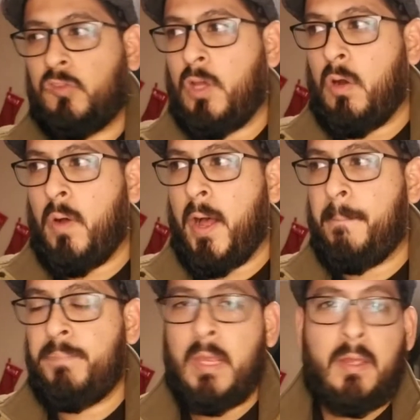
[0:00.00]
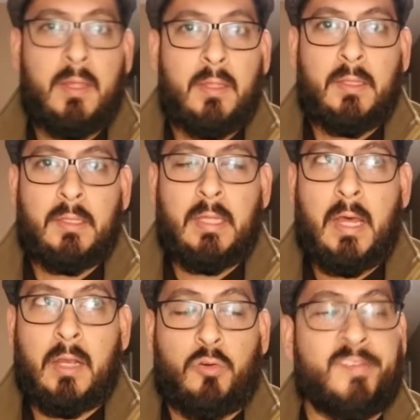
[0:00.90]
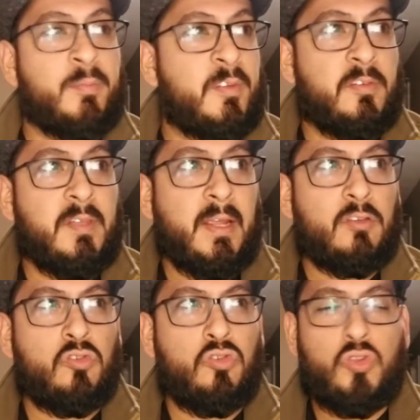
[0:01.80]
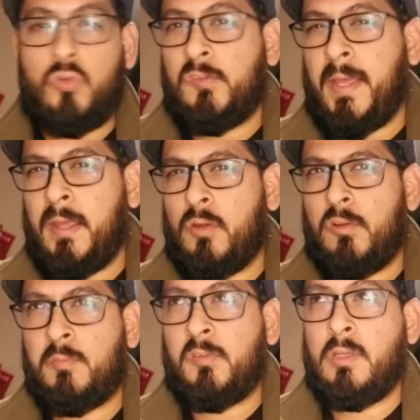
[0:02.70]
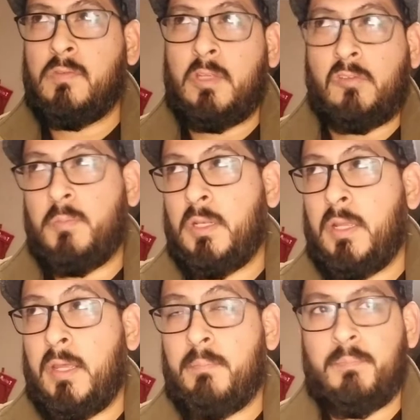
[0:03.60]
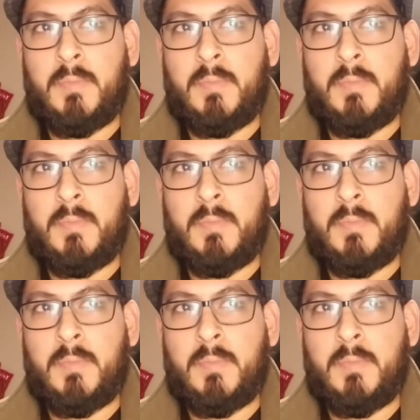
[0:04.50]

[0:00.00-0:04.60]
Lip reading: So Christmas is next Tuesday. Christmas Eve is next Monday.